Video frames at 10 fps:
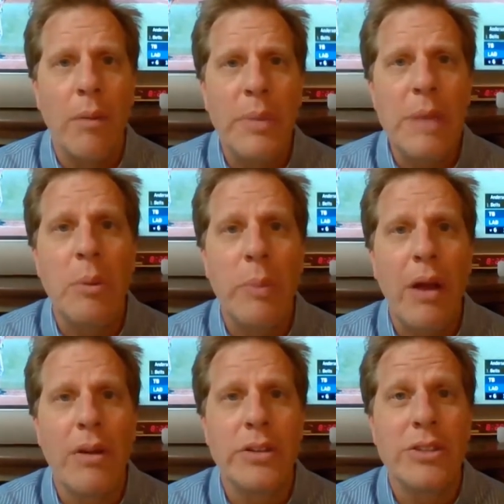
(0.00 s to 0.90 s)
be
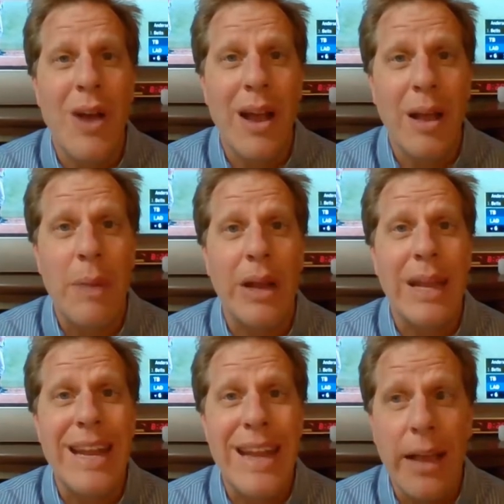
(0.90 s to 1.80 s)
prepared to talk about
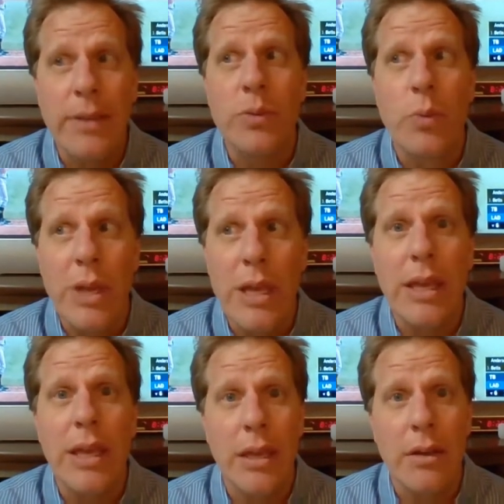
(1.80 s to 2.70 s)
it next
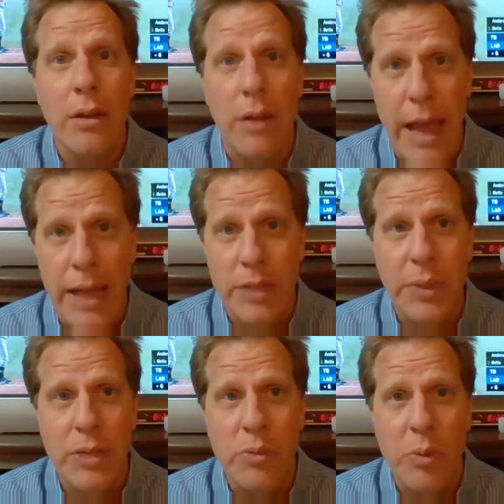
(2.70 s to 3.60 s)
week in class,
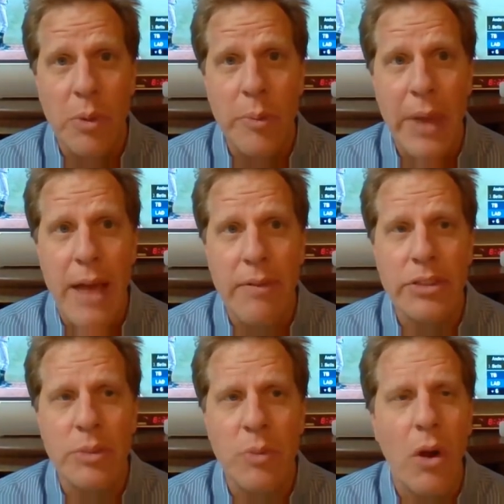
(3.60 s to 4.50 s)
because we will be
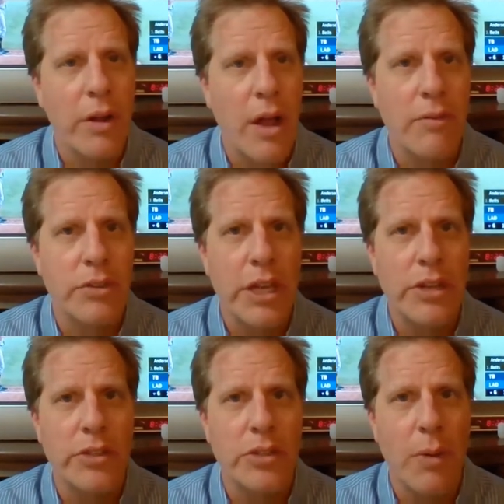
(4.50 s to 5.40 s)
having some hard
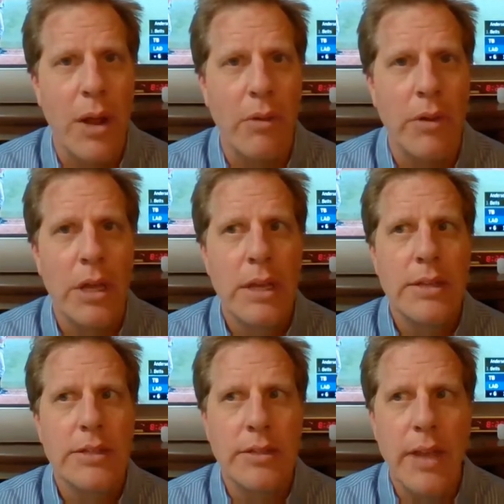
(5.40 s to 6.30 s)
conversations around
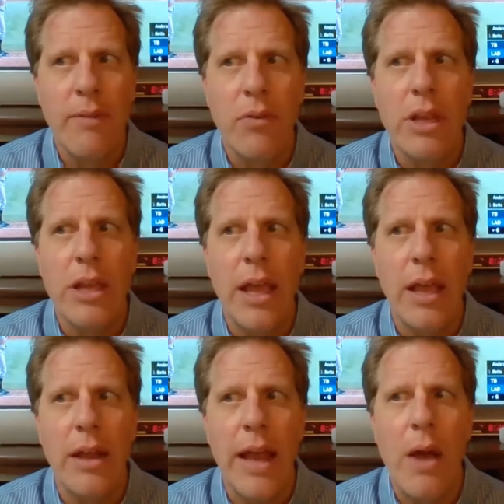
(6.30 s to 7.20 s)
slavery
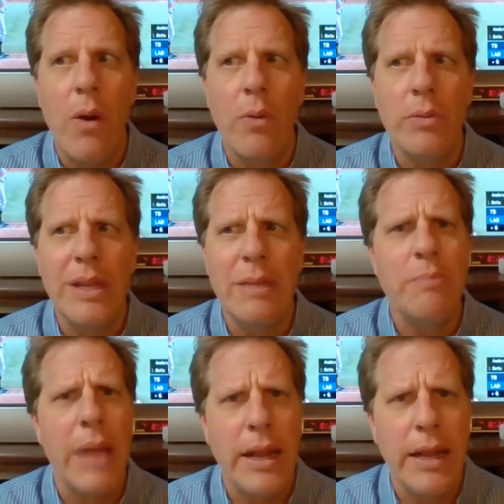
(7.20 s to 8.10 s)
and how
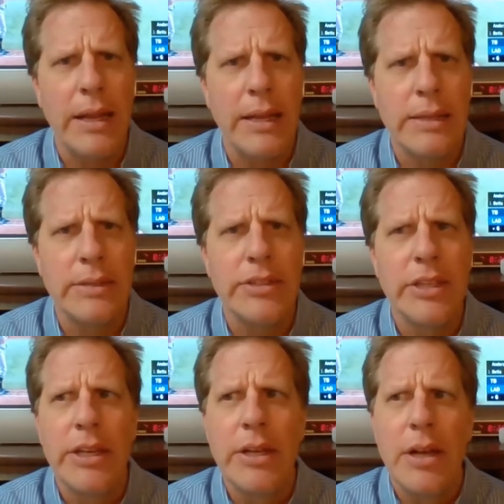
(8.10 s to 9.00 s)
embedded it
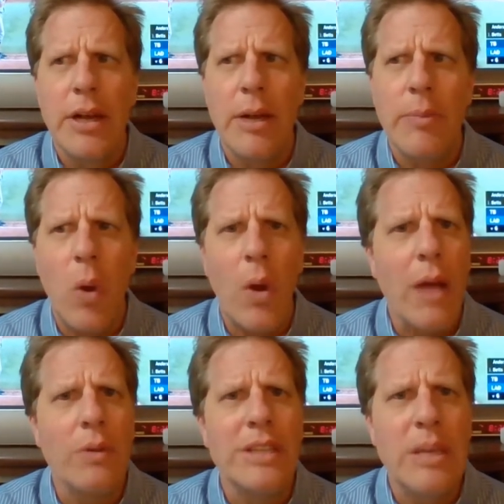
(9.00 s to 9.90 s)
is, or
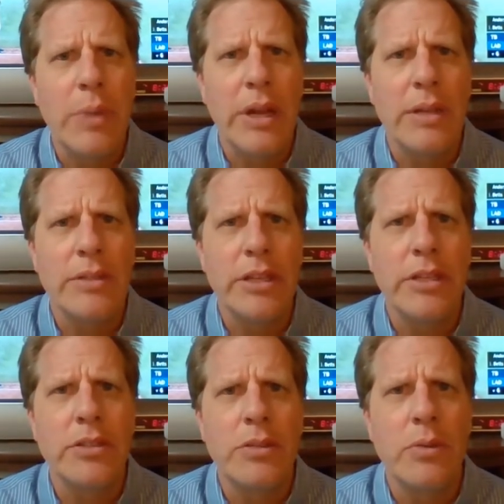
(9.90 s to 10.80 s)
how deep it is
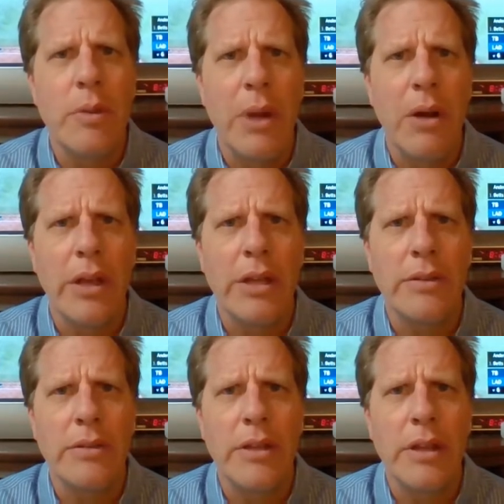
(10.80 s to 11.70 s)
into
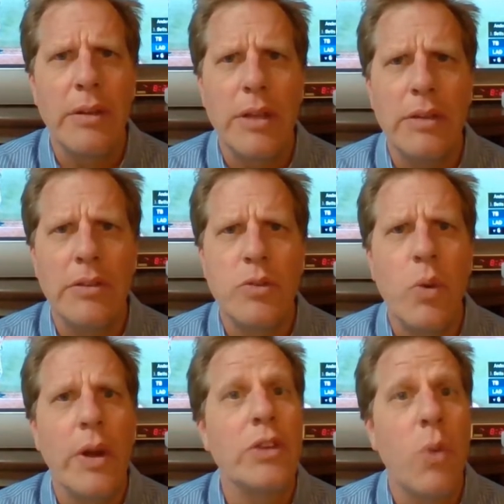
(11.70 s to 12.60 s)
America in
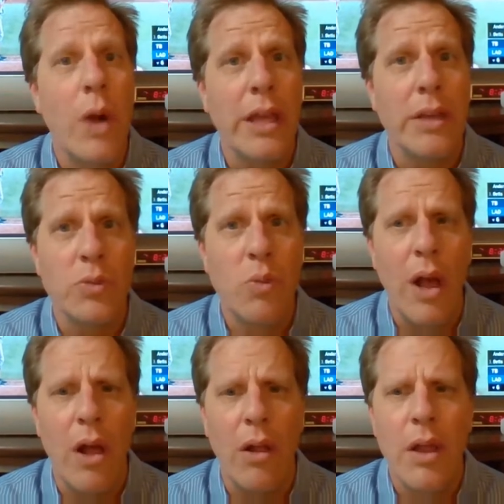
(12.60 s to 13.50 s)
2020 as
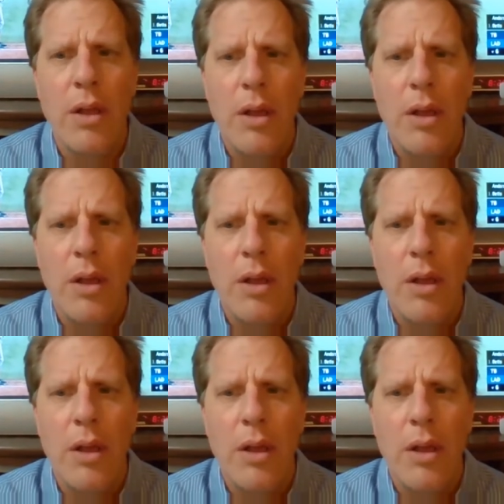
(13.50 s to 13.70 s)
well,